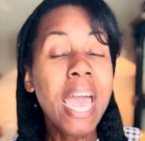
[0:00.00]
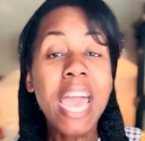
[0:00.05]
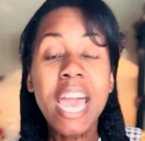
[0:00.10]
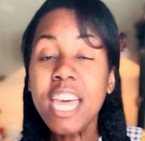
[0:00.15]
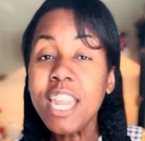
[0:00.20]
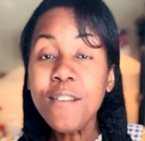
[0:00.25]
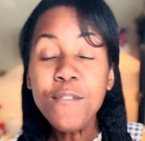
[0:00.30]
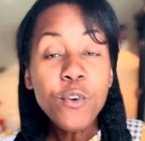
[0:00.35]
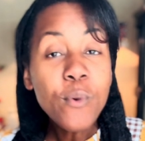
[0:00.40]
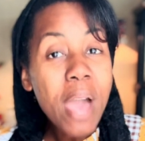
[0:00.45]

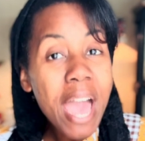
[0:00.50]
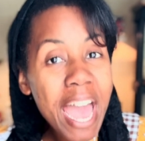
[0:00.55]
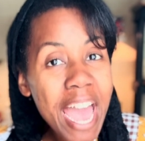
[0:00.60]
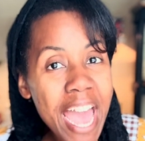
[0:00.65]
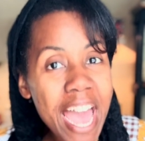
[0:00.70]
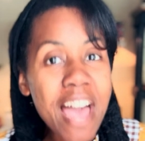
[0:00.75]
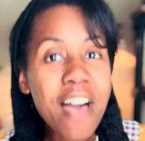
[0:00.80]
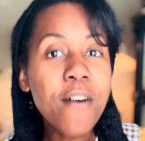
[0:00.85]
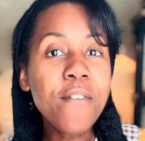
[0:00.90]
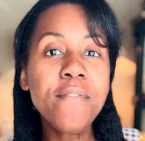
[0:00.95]
And if you
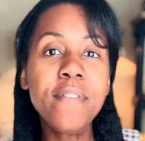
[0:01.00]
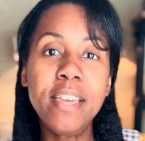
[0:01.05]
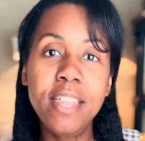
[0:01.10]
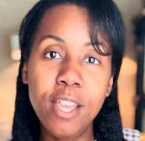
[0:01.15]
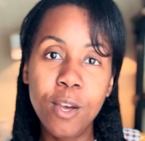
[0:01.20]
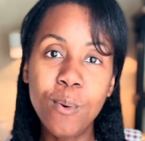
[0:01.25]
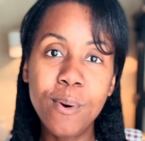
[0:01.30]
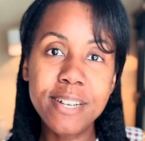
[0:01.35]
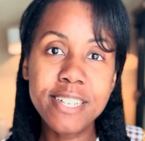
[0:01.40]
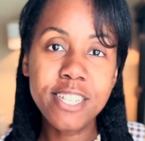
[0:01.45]
have any
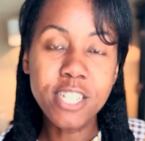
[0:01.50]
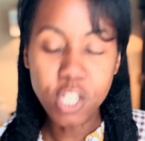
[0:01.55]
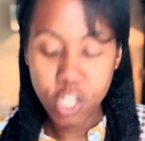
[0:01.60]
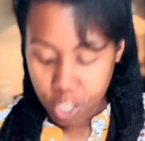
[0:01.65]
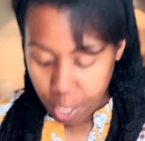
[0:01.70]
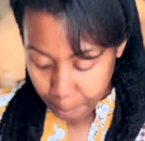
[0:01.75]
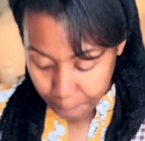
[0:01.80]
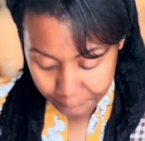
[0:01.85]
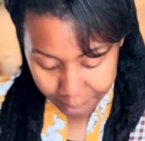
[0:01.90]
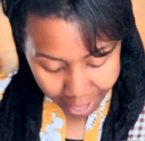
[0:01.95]
questions
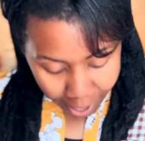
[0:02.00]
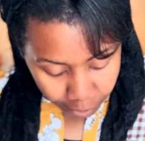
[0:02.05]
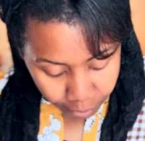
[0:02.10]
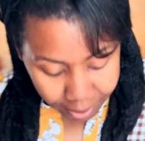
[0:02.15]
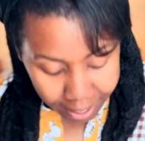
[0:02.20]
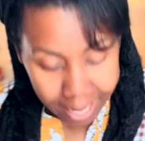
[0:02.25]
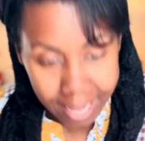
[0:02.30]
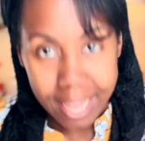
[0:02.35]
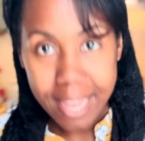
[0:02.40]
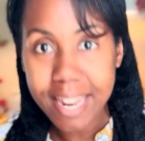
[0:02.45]
about
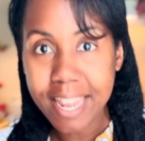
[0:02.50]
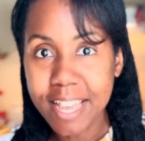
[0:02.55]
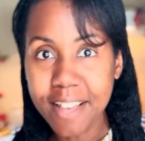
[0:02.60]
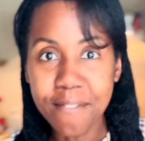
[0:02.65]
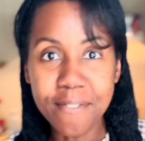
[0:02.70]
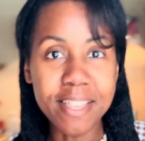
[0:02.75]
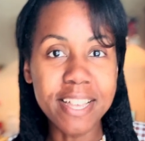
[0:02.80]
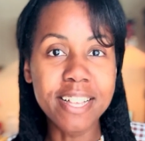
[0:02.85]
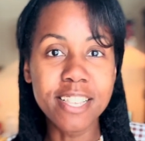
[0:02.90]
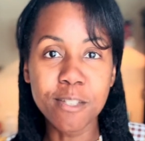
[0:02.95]
any of
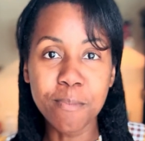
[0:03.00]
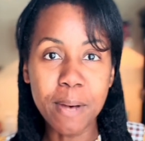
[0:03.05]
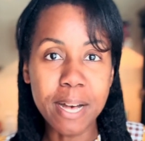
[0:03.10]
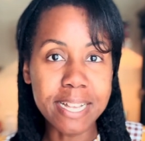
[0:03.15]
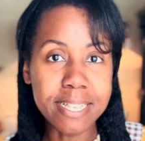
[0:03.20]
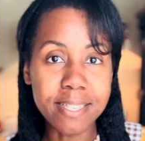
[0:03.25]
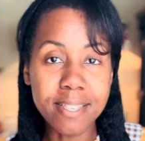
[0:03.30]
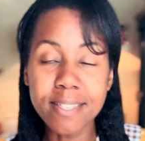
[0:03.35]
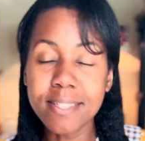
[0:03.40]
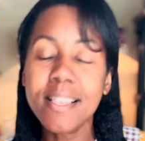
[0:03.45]
these
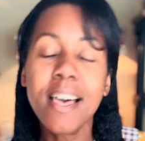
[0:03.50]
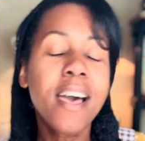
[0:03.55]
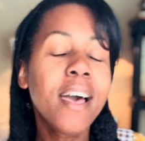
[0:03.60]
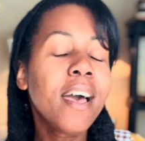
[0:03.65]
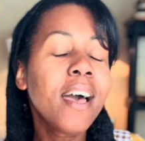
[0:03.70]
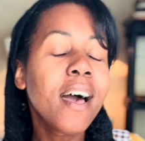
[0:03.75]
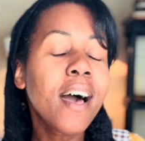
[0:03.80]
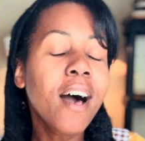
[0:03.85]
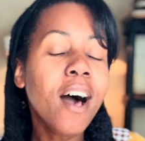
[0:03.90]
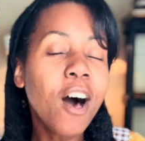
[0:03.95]
spices,
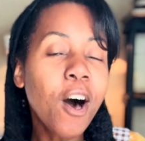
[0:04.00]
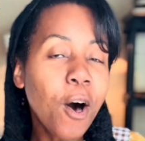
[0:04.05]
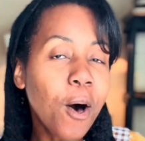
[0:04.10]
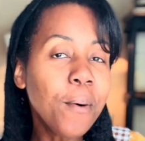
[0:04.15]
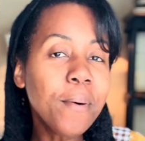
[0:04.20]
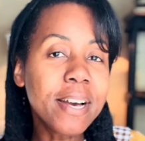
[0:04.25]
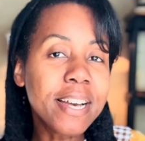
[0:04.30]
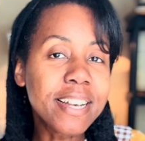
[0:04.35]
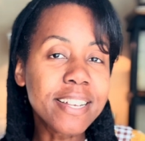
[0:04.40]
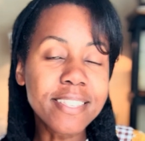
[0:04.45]

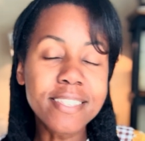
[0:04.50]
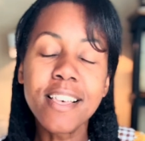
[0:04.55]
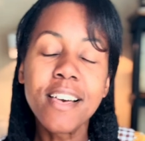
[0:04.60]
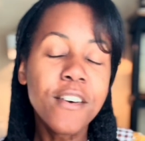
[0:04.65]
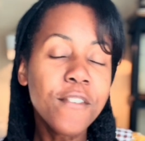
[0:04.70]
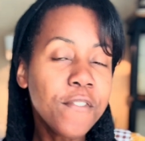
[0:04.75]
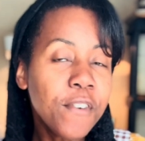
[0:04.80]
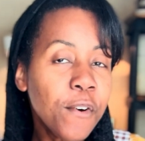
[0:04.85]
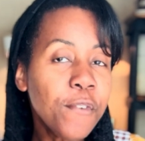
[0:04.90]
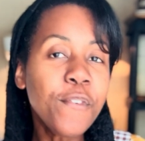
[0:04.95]
always
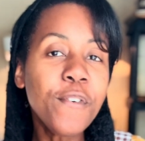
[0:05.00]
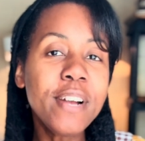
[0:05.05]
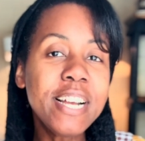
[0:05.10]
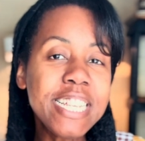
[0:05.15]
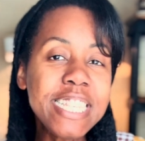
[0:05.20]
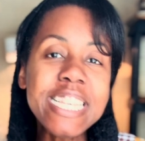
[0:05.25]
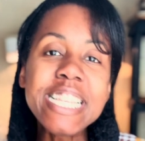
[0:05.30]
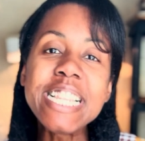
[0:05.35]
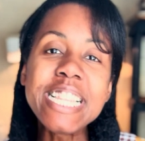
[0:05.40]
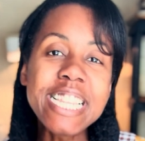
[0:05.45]
feel free
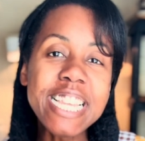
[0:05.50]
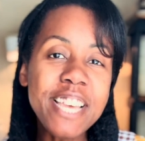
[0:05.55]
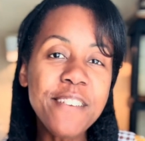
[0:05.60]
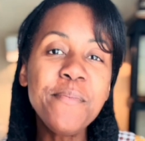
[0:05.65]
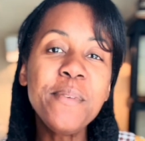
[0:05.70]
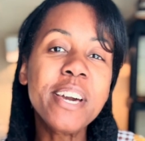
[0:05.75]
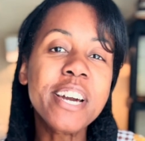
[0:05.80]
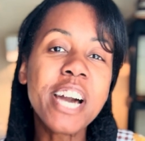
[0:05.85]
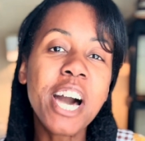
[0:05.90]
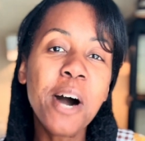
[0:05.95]
to leave
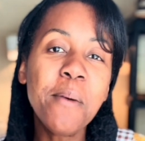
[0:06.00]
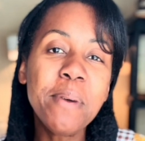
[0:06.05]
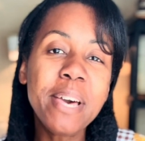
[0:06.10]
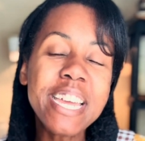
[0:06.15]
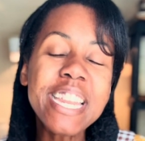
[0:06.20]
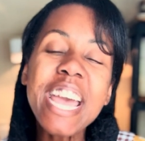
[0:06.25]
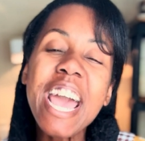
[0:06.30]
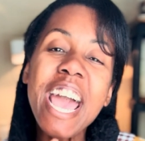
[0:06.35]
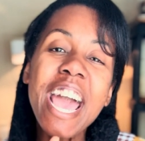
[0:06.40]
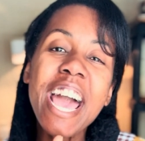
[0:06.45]
me a comment,
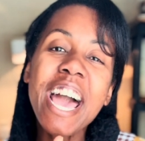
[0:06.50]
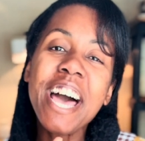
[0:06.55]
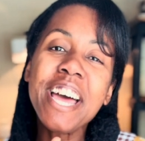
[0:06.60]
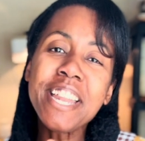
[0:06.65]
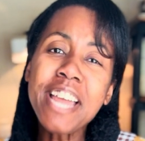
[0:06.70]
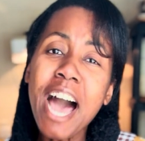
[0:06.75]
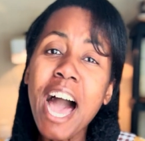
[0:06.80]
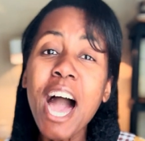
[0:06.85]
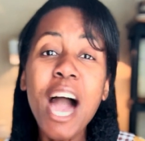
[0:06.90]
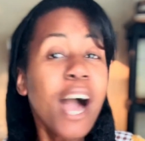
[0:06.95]
and
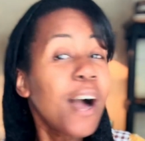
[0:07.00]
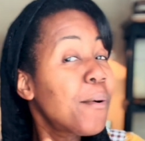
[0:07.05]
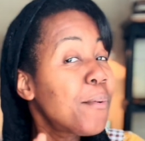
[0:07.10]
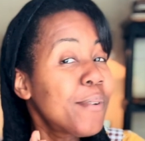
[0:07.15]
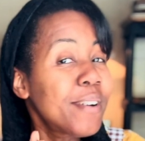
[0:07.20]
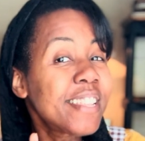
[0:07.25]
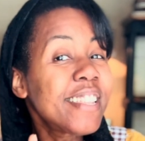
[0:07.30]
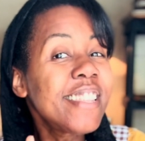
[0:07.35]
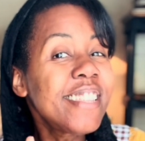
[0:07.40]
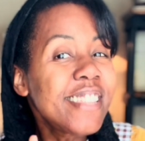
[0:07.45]
I
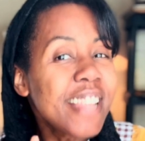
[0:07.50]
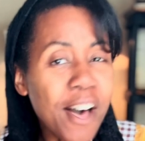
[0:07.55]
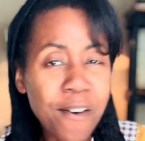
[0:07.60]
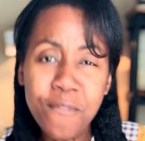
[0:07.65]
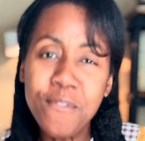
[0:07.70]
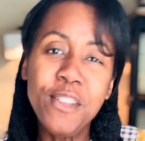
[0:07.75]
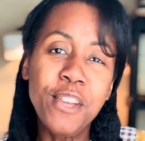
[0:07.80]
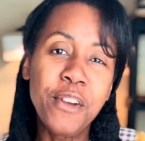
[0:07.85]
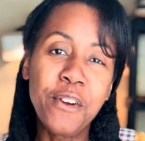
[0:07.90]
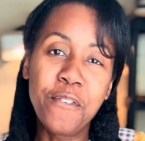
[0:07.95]
would love
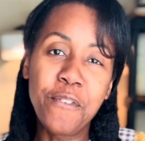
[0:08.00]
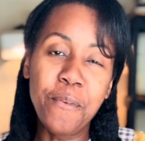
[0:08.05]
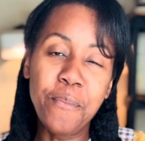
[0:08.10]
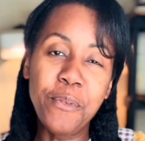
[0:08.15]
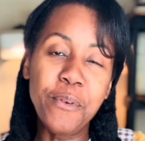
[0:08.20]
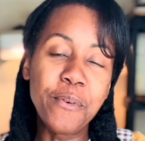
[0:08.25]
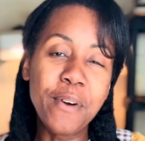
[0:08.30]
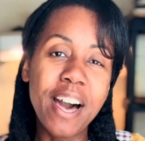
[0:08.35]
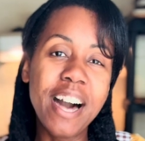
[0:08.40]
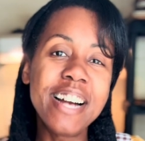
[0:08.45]
to hear from
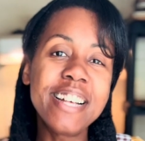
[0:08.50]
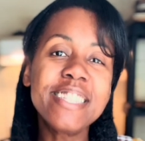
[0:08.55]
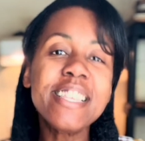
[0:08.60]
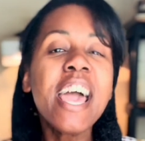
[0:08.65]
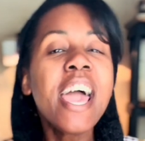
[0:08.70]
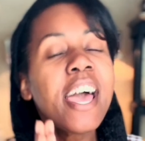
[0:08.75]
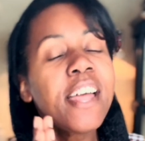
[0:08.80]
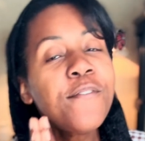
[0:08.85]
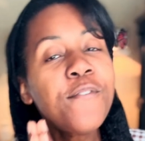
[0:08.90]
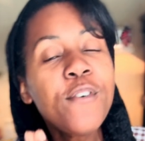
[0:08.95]
you guys.
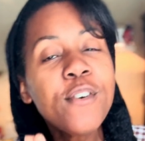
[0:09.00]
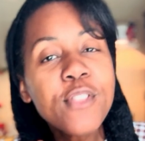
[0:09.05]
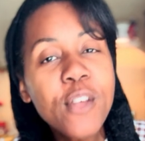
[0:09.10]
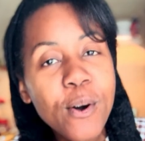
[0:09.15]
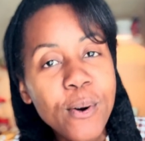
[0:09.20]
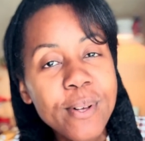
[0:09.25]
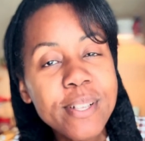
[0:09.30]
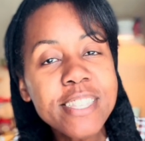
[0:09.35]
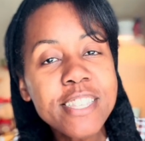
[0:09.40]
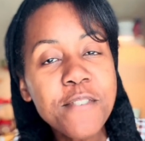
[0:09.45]
And for
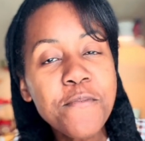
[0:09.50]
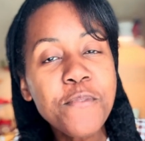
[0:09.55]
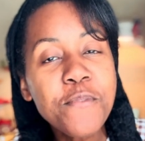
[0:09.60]
those of